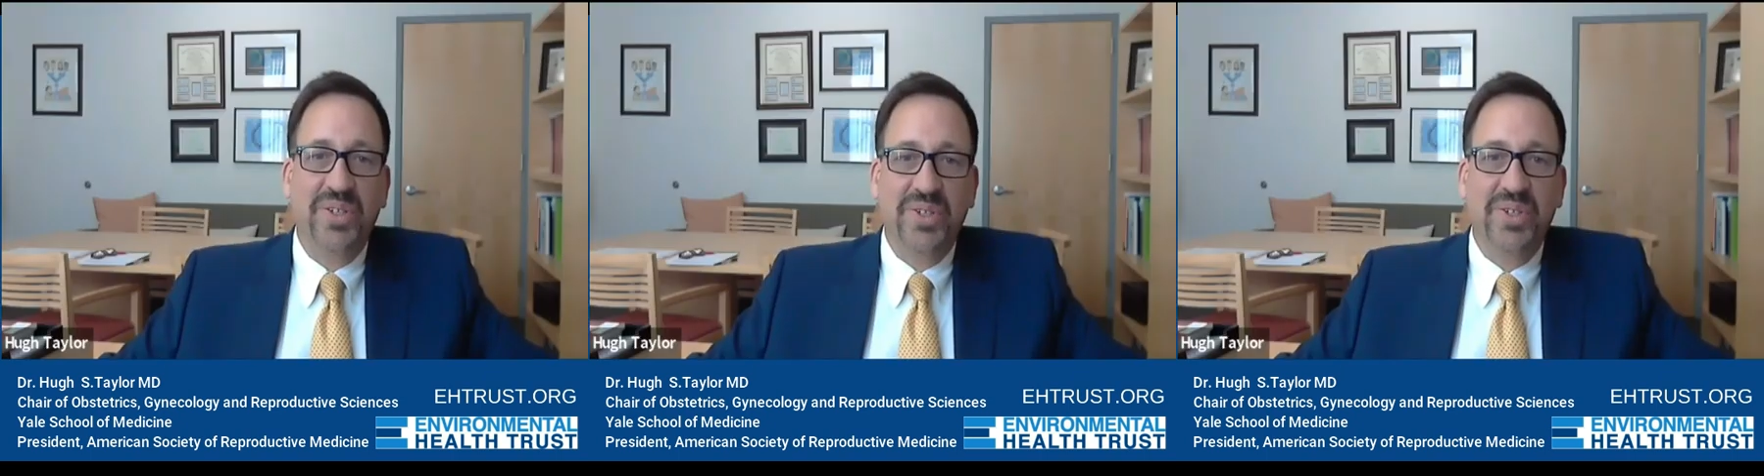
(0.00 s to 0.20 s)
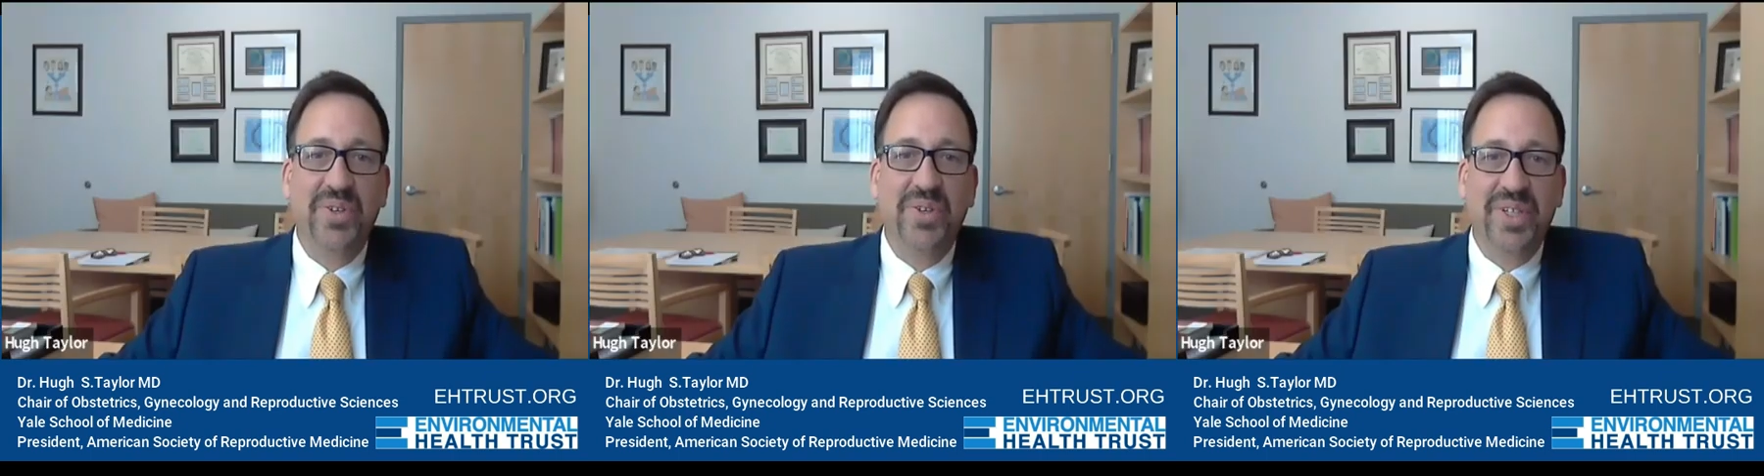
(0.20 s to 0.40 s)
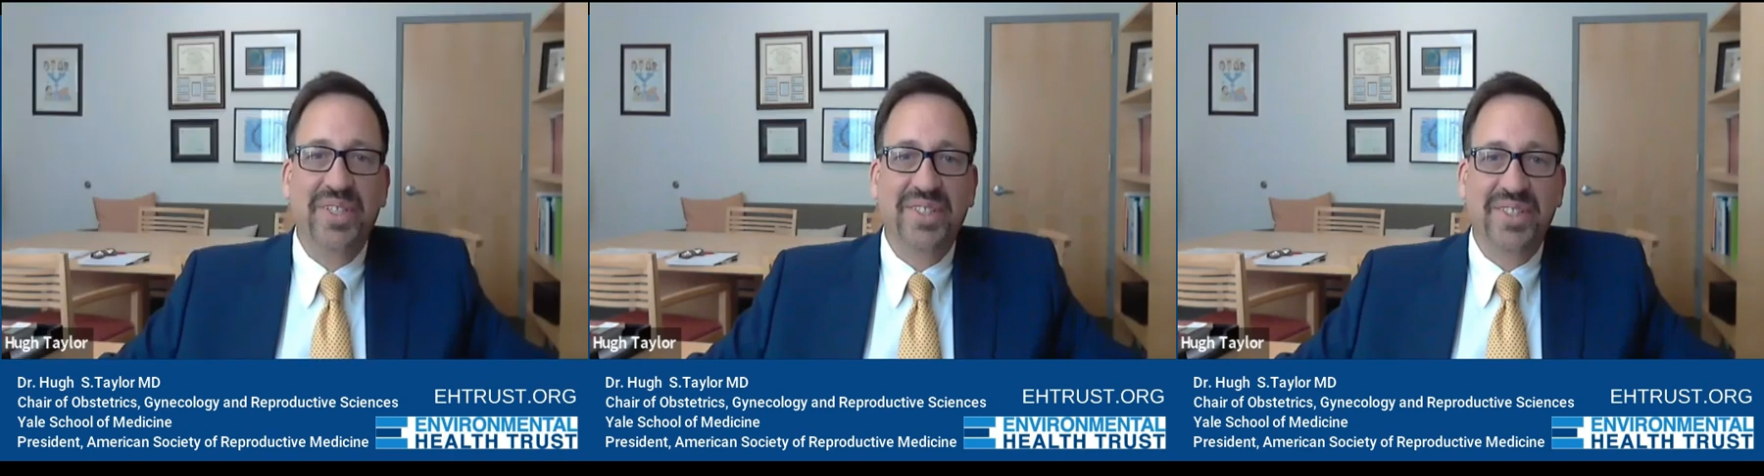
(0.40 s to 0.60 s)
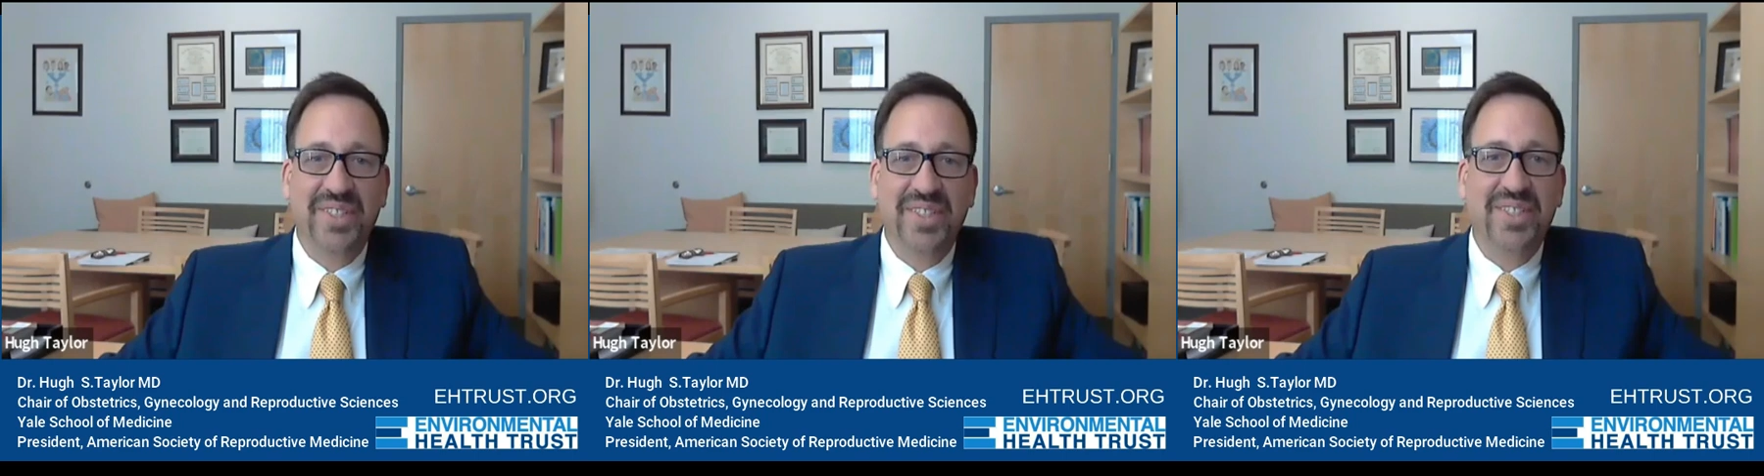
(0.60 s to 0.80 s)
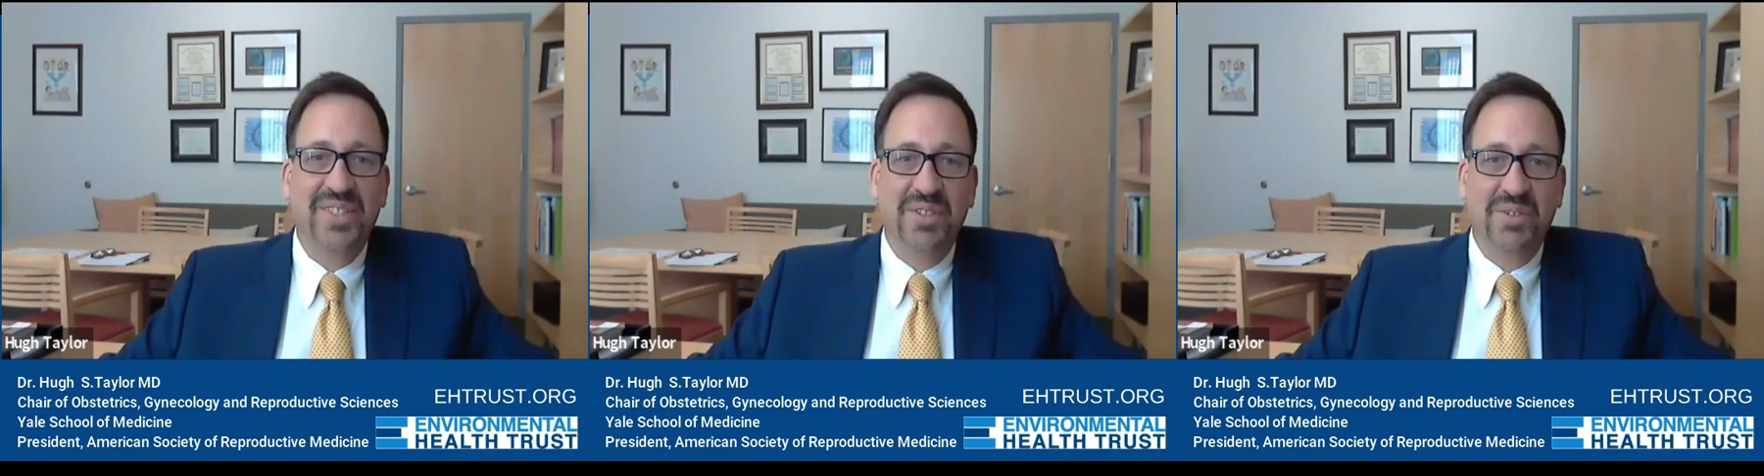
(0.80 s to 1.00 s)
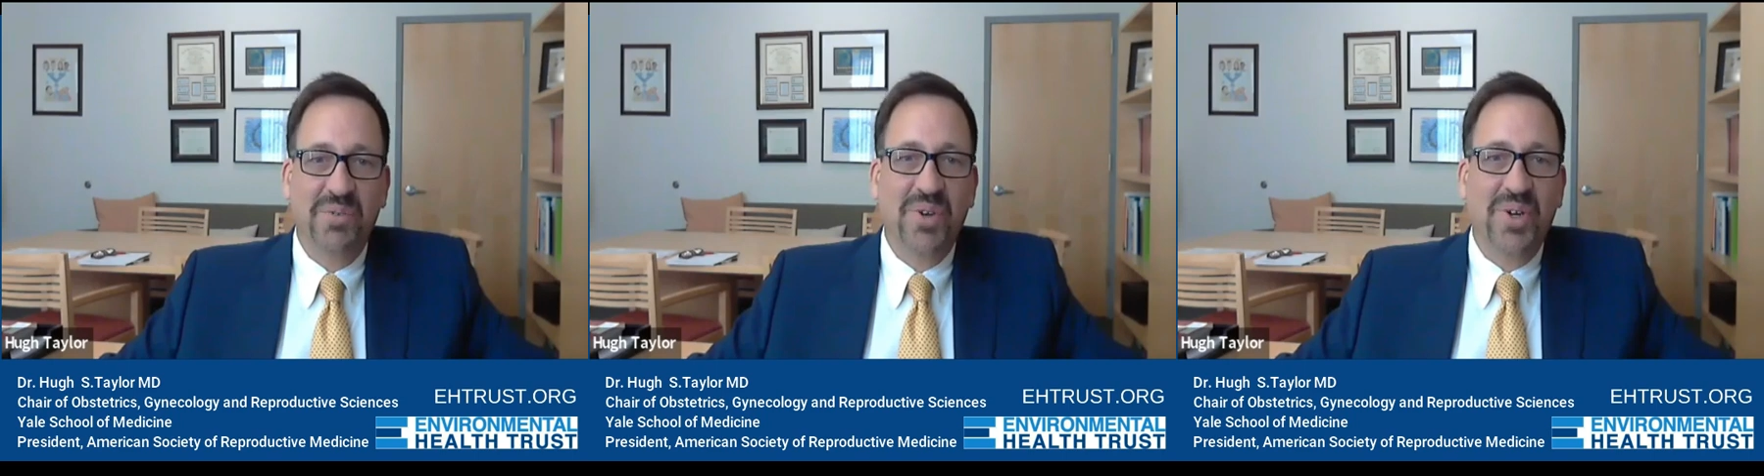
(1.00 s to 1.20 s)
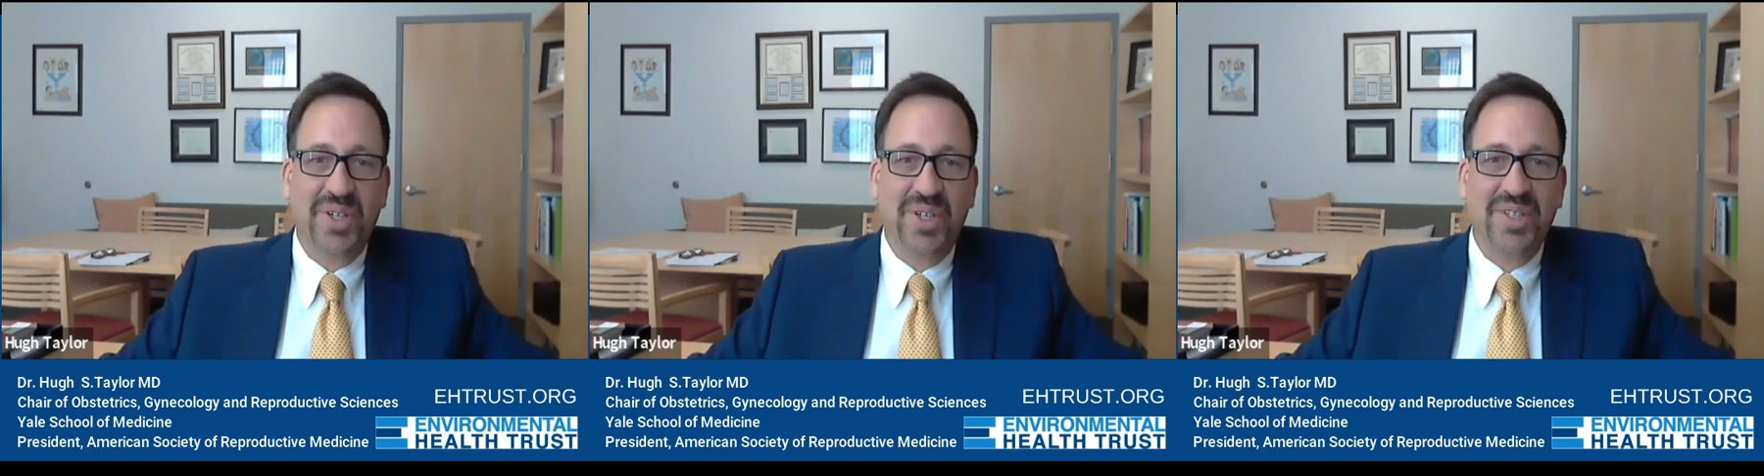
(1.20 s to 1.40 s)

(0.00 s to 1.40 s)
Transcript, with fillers: doing and your work.